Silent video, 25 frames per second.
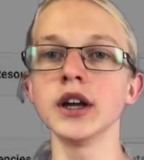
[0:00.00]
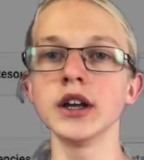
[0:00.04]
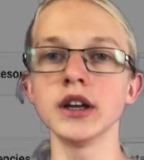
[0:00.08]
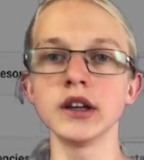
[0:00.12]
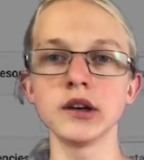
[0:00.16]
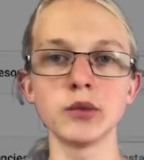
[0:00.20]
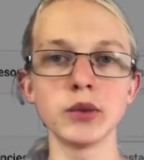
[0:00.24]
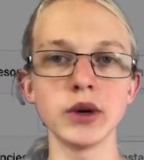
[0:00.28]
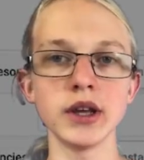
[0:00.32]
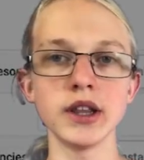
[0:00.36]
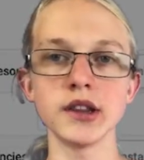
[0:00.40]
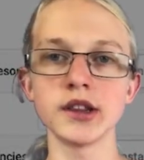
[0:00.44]

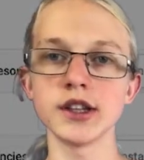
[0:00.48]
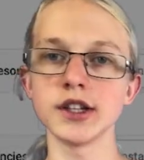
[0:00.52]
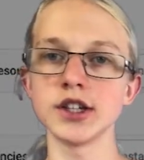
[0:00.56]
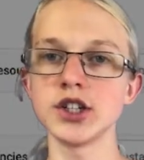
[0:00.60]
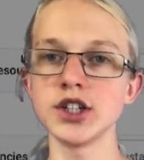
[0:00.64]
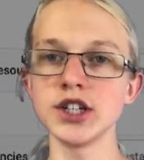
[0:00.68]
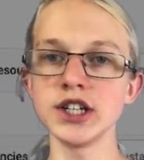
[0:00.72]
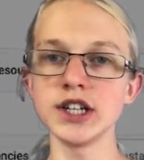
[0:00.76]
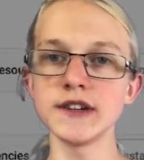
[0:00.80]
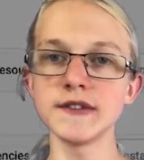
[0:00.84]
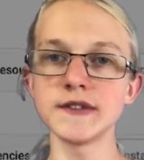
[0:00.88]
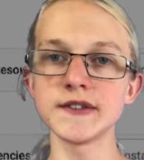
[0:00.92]
with
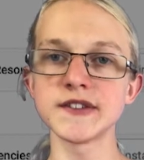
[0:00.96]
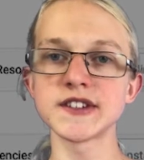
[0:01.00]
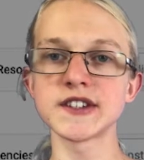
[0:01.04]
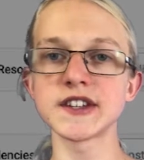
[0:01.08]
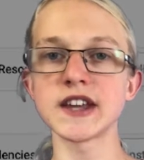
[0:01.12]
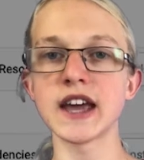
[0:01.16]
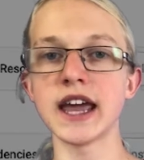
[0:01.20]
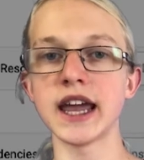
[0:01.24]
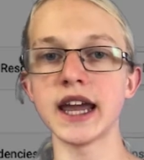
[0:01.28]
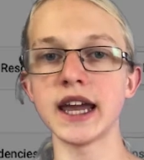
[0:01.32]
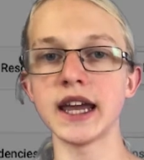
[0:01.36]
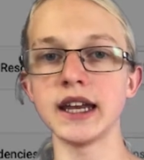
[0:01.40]
GIFs
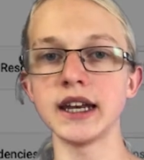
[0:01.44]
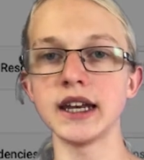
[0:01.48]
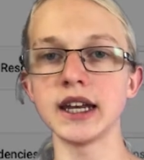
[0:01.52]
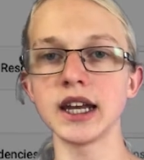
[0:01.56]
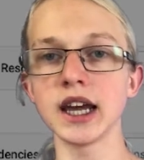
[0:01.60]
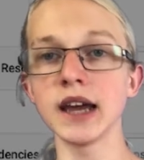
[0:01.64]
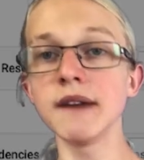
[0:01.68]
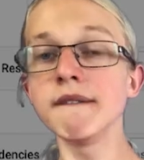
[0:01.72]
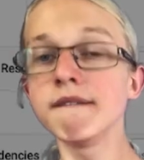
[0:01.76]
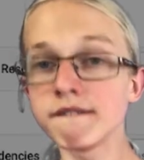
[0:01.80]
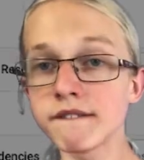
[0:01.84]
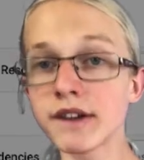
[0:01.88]
and
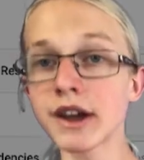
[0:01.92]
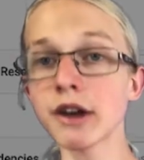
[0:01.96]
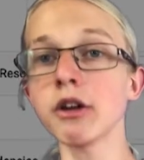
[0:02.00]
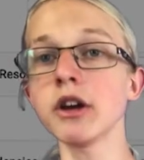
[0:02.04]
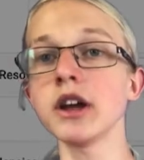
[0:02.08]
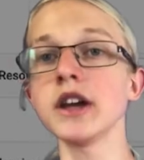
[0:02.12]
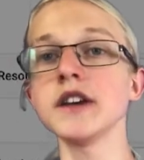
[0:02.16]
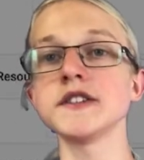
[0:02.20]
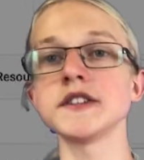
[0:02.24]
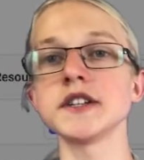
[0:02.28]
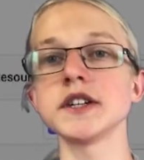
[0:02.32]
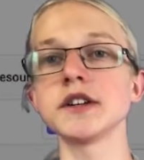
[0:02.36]
very
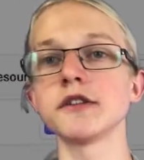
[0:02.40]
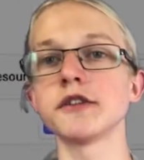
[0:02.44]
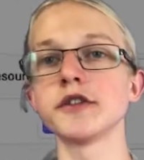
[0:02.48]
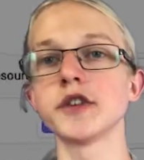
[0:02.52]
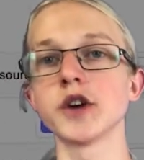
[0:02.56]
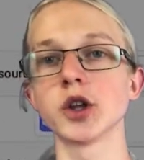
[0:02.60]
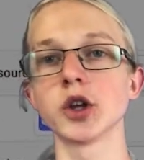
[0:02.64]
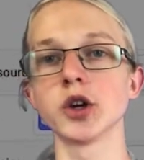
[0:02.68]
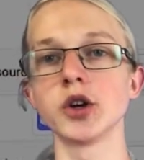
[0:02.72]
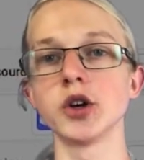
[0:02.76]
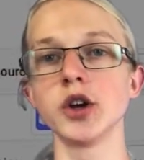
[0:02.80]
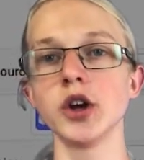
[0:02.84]
easy to
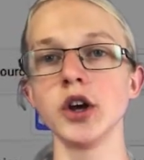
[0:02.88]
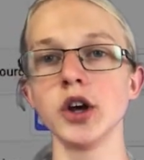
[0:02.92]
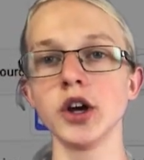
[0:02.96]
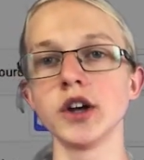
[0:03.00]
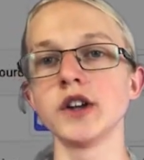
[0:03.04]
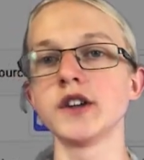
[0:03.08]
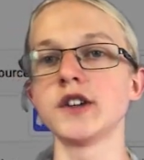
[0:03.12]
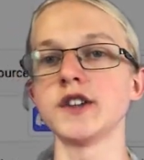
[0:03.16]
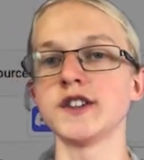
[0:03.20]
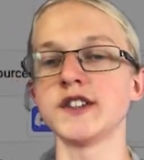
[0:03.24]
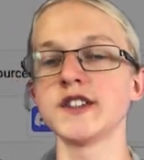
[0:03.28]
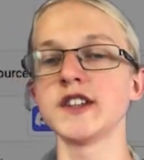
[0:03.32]
follow
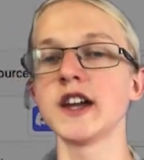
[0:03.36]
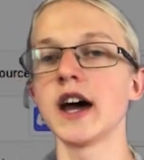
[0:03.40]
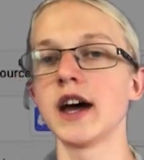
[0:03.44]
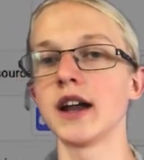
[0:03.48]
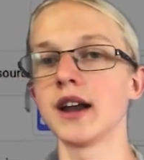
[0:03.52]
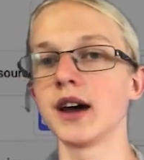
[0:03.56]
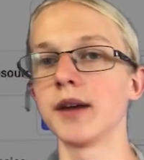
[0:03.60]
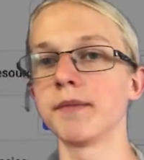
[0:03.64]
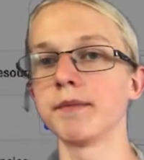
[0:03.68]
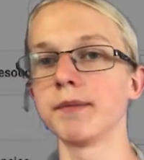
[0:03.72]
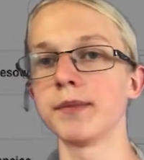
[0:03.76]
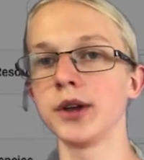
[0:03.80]
to start
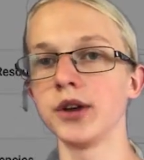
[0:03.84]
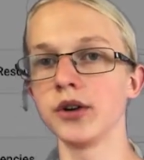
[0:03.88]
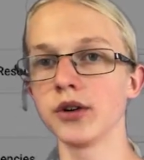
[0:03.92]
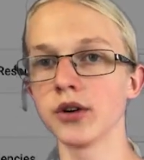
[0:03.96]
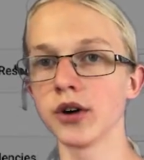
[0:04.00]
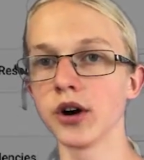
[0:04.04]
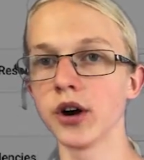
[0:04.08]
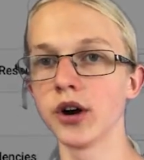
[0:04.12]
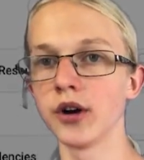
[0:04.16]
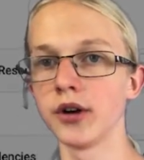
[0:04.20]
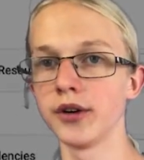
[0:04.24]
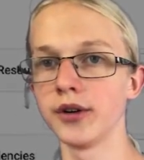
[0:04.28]
up your
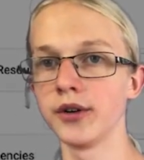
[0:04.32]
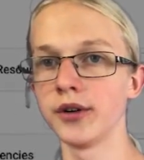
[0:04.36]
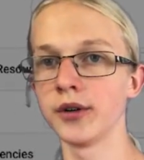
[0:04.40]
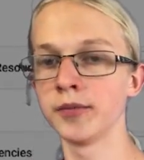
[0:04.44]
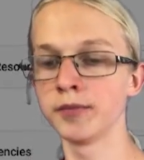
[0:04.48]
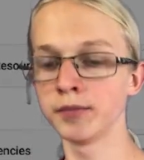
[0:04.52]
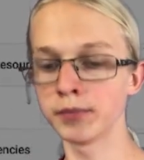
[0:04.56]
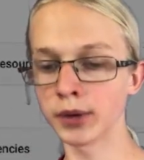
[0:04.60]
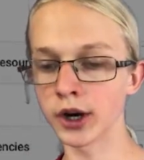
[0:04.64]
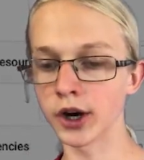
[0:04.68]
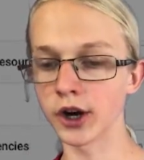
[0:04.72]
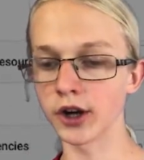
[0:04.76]
own
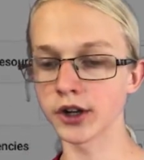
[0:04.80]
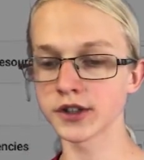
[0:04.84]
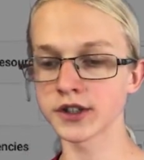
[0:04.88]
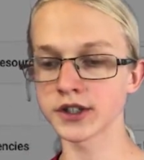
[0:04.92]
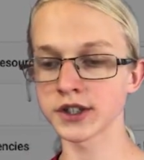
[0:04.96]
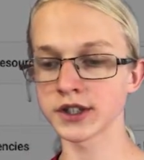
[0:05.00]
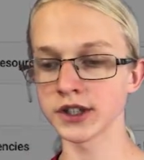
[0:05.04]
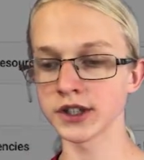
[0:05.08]
bot.